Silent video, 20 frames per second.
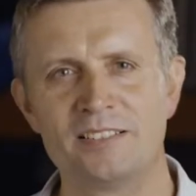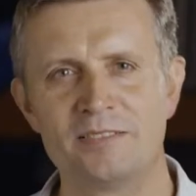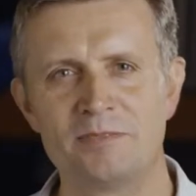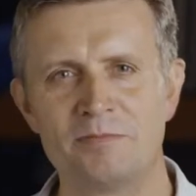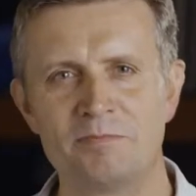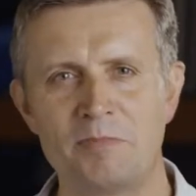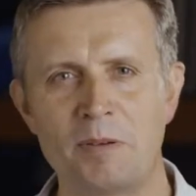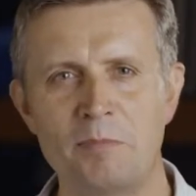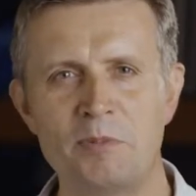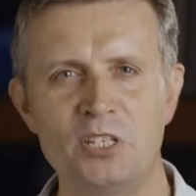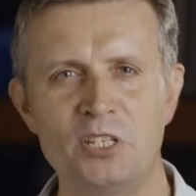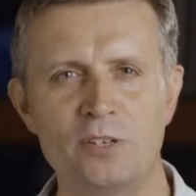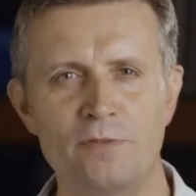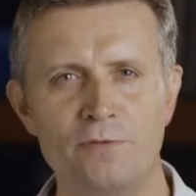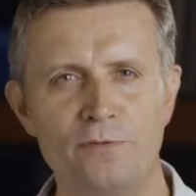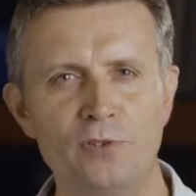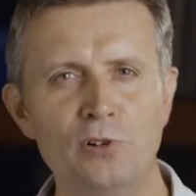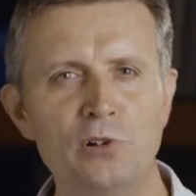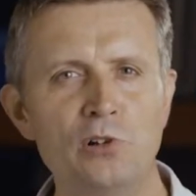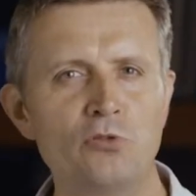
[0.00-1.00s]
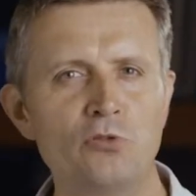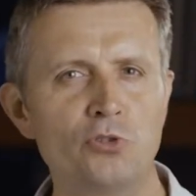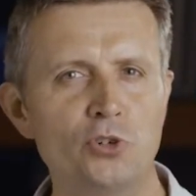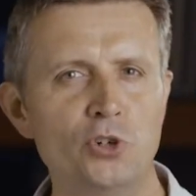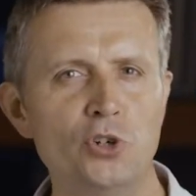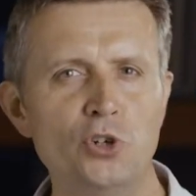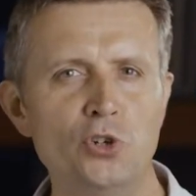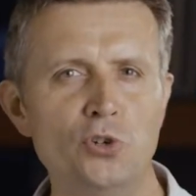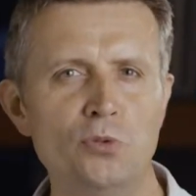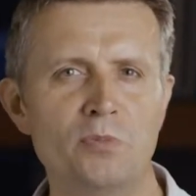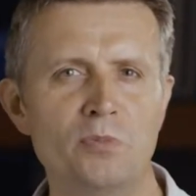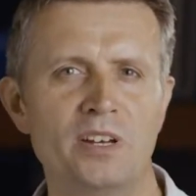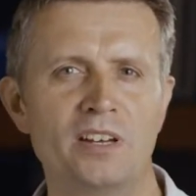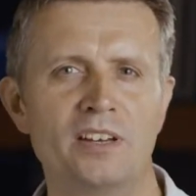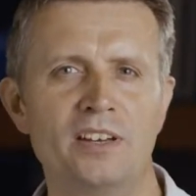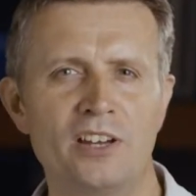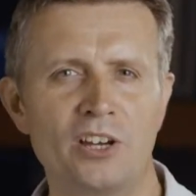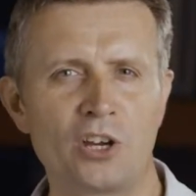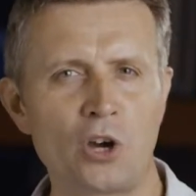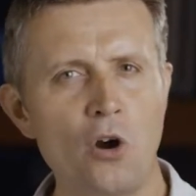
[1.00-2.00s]
Maybe it's a full room, a
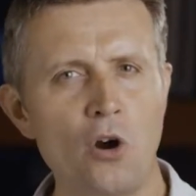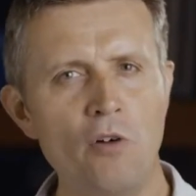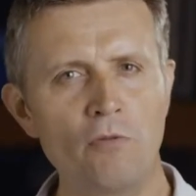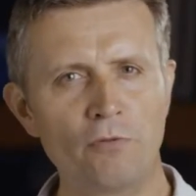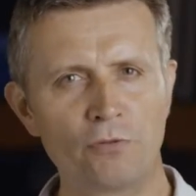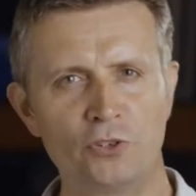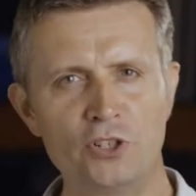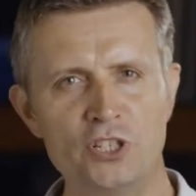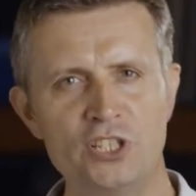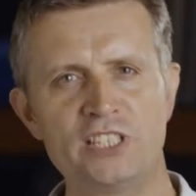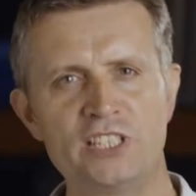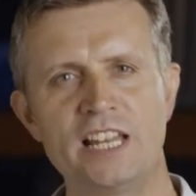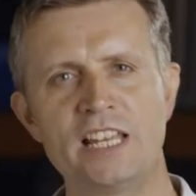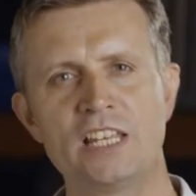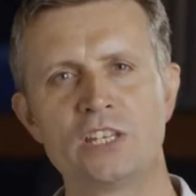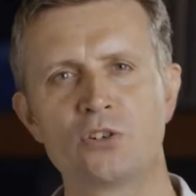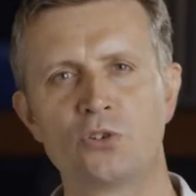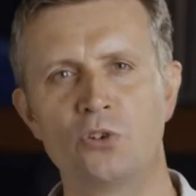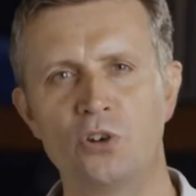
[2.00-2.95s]
conference center,